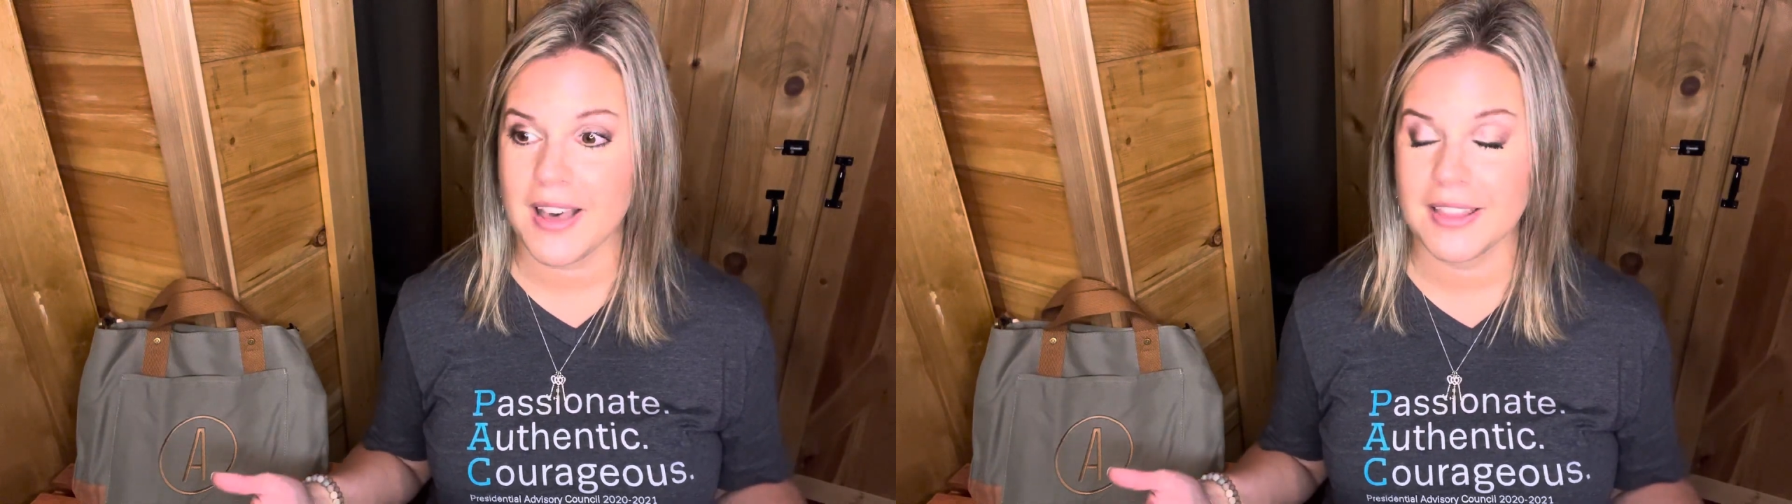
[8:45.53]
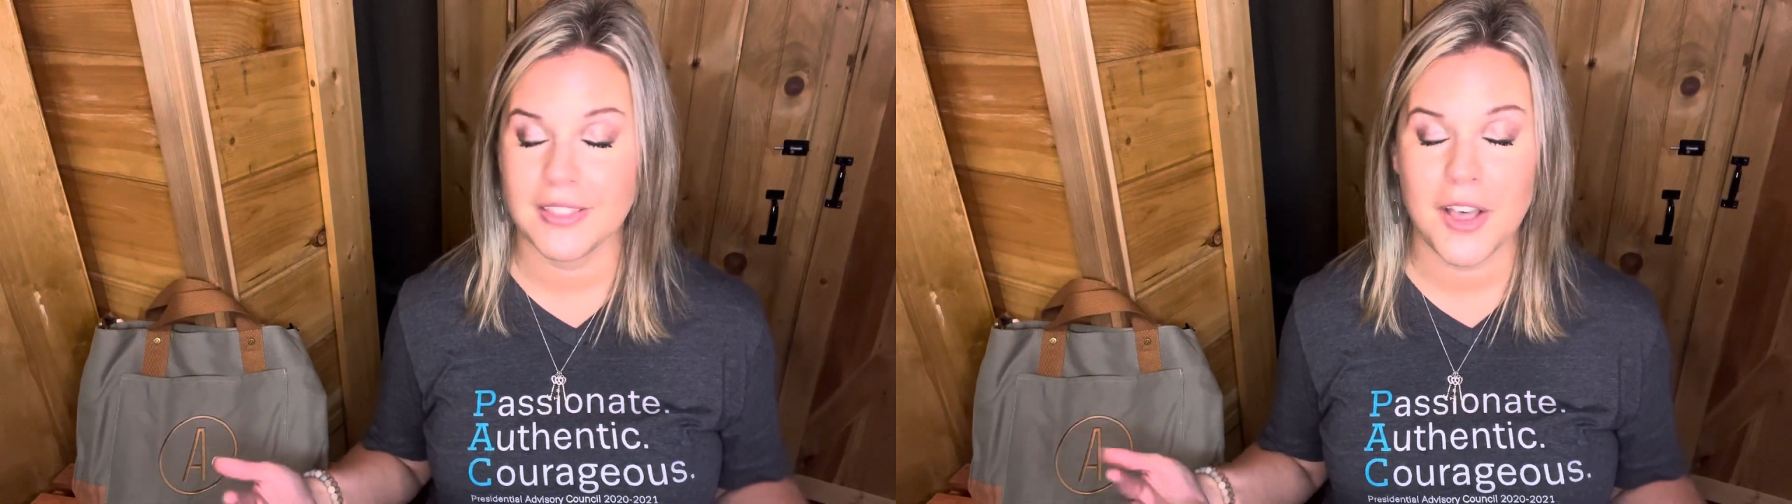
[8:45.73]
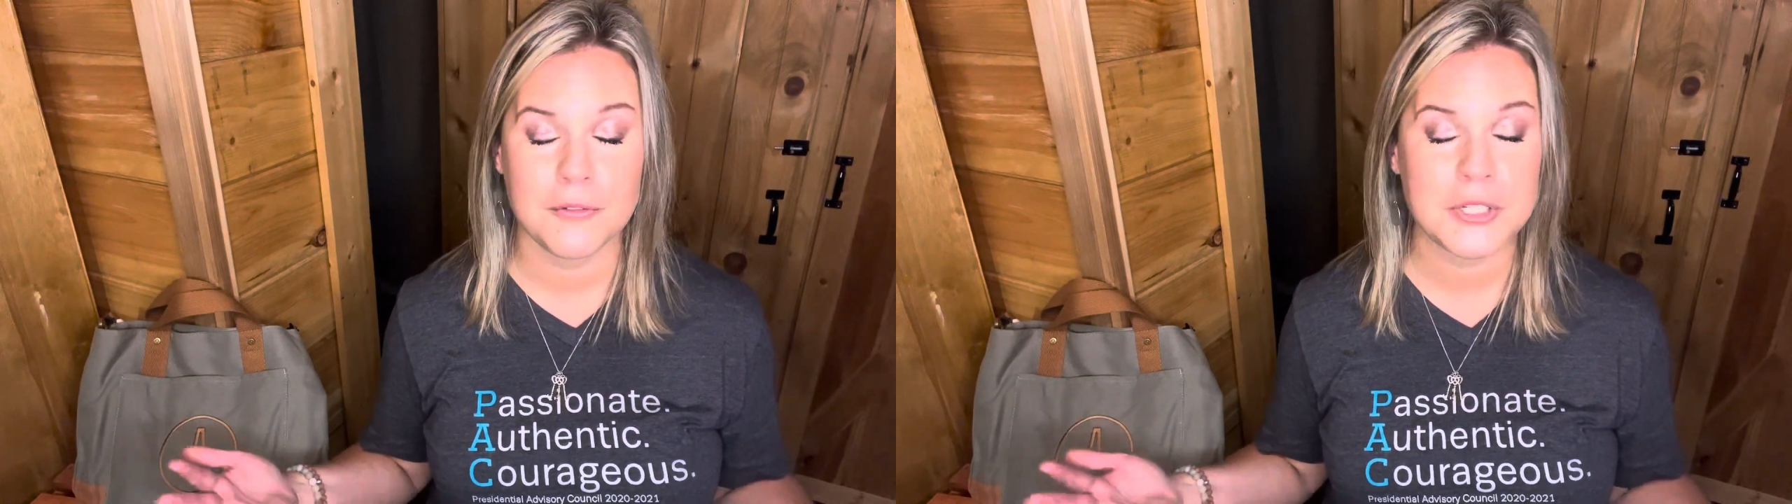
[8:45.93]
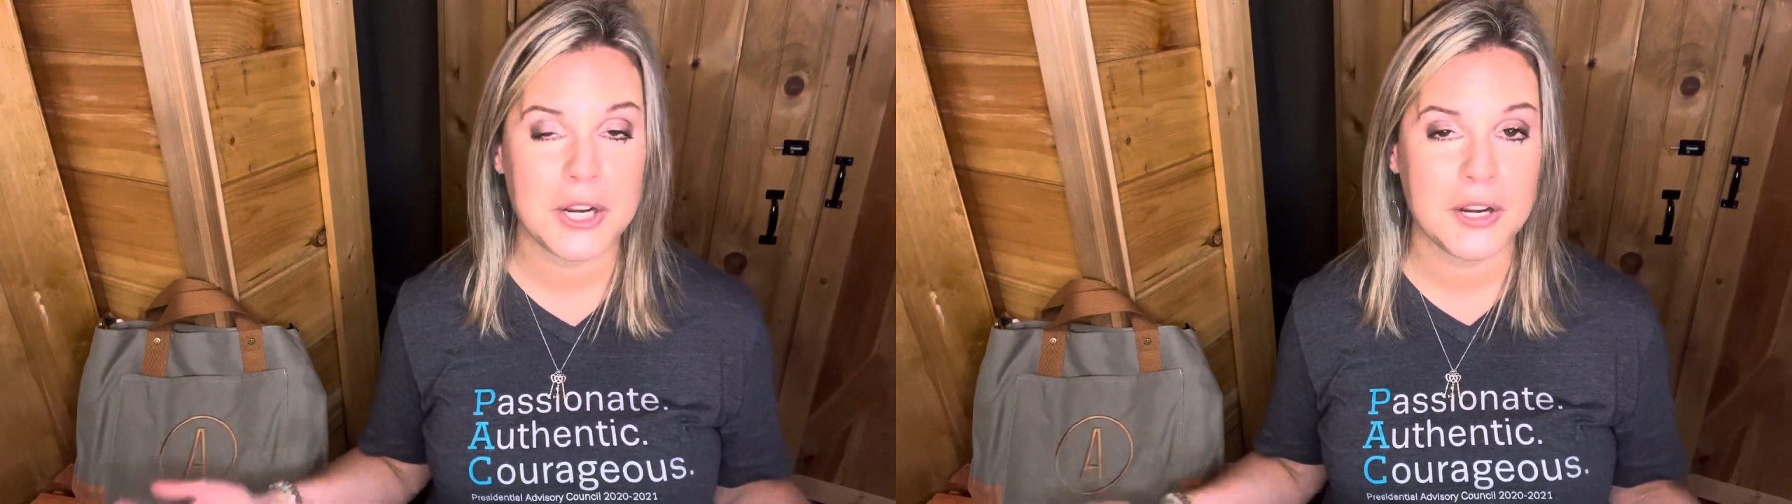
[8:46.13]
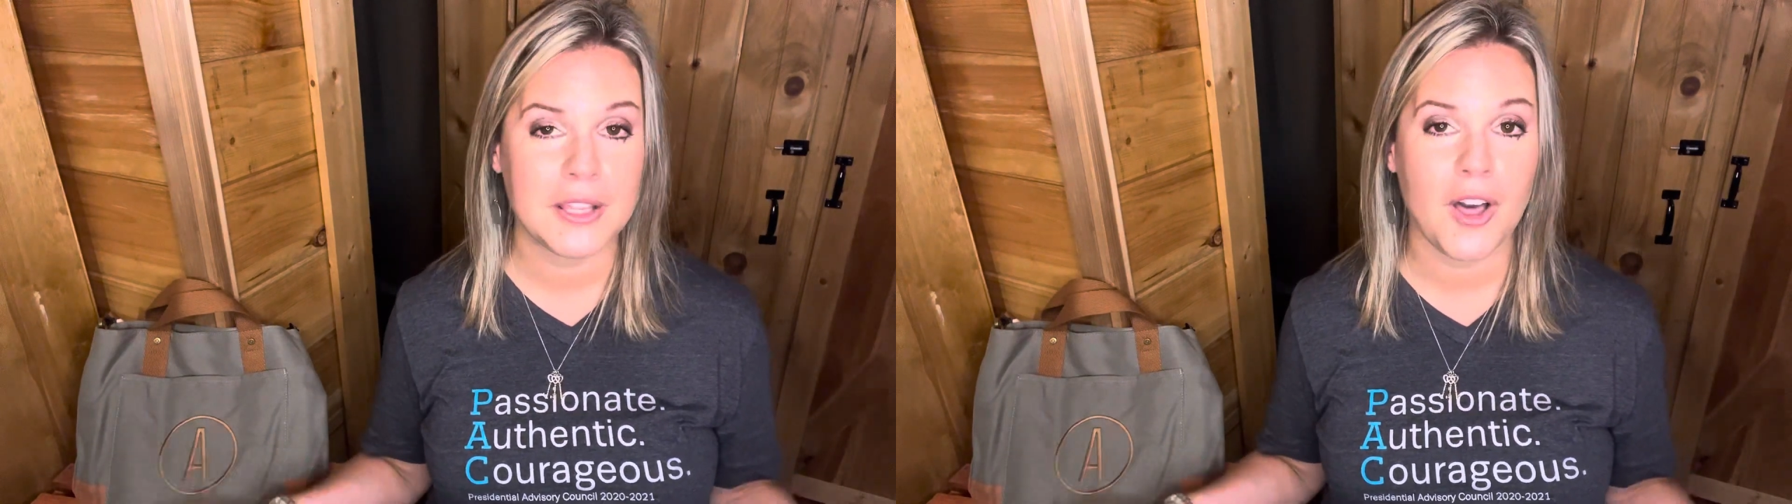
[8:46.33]
I'd love
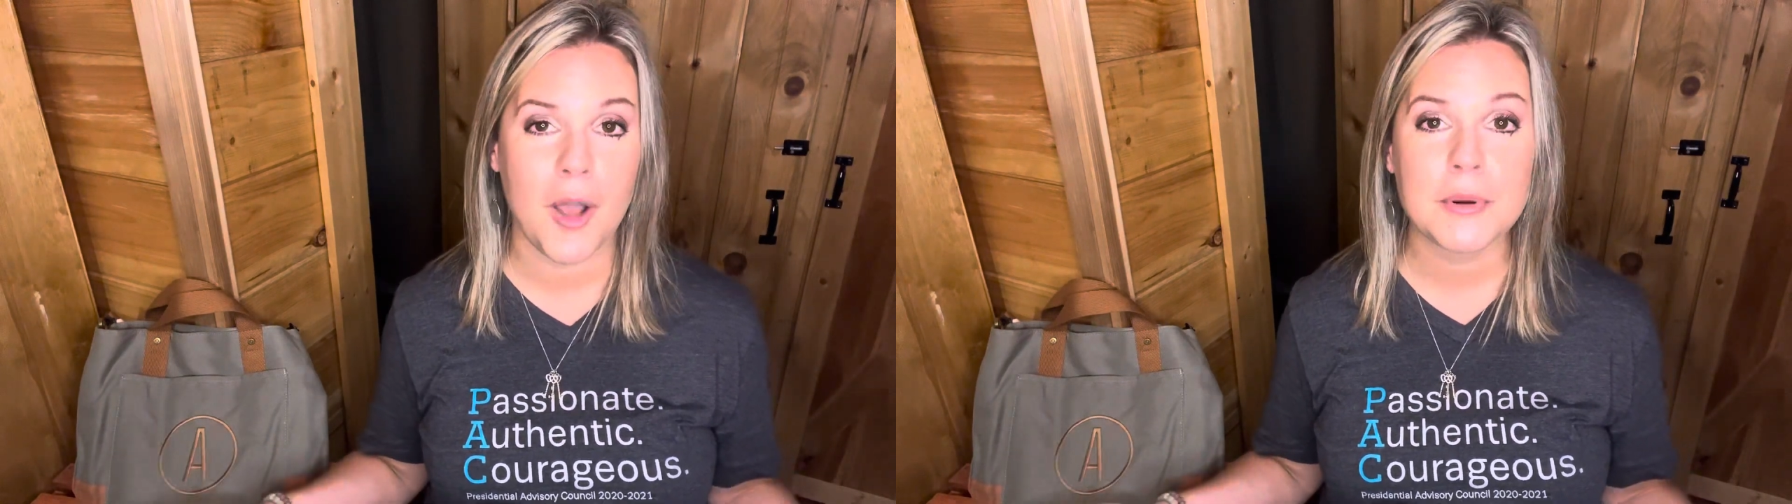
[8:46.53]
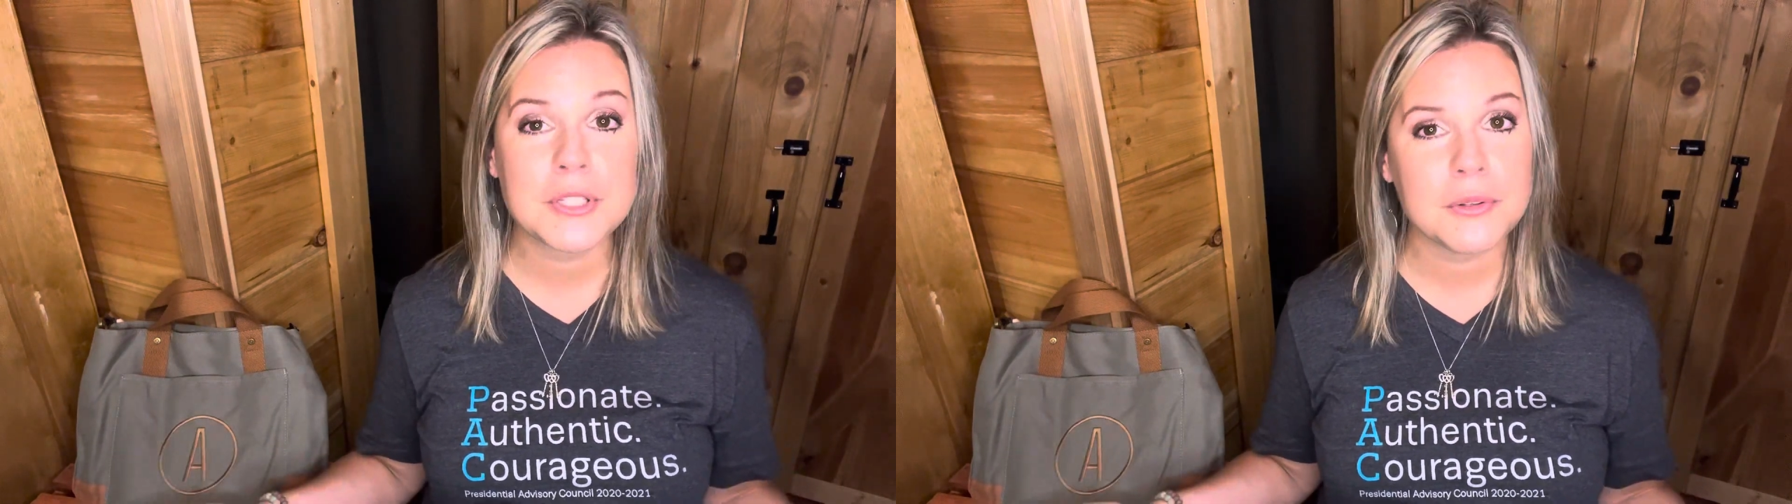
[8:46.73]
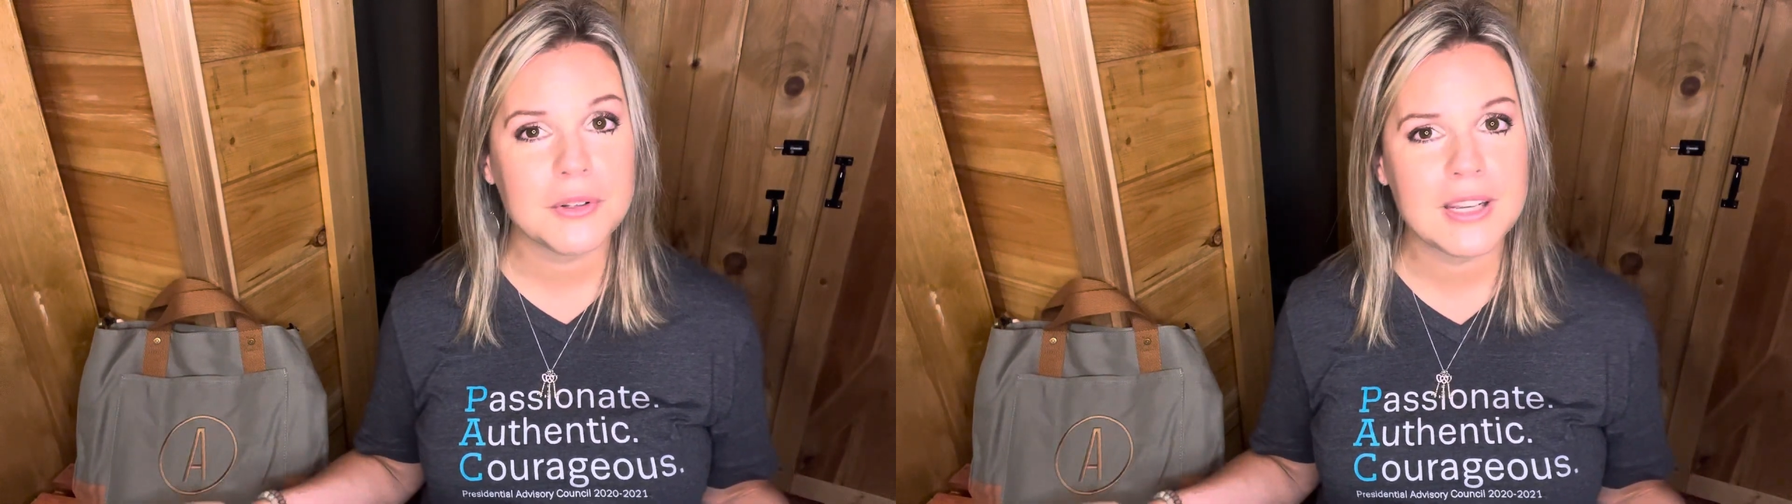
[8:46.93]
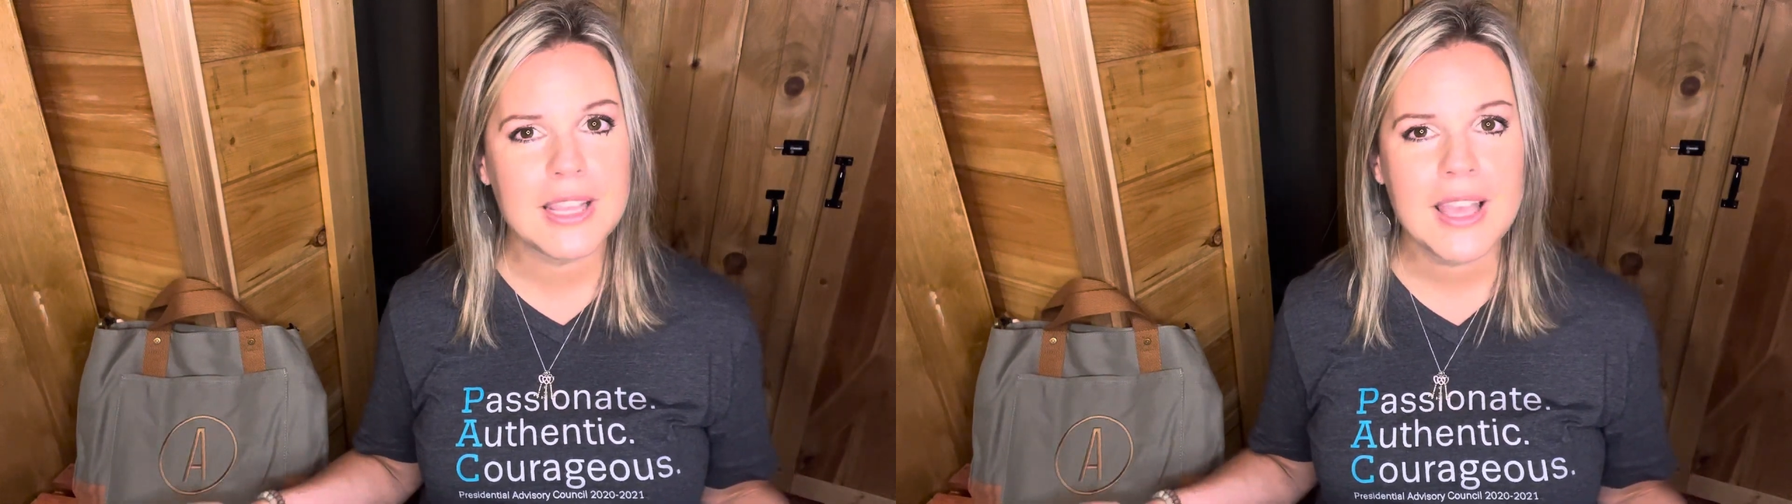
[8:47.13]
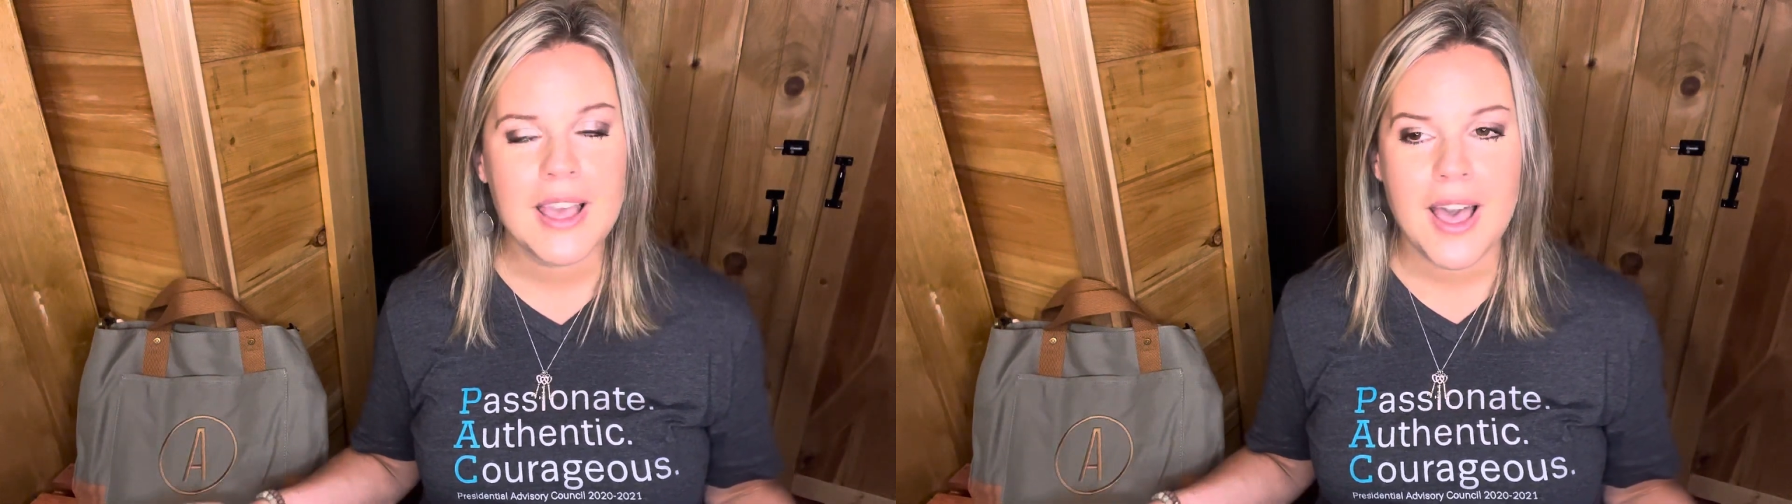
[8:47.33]
sharing the opportunity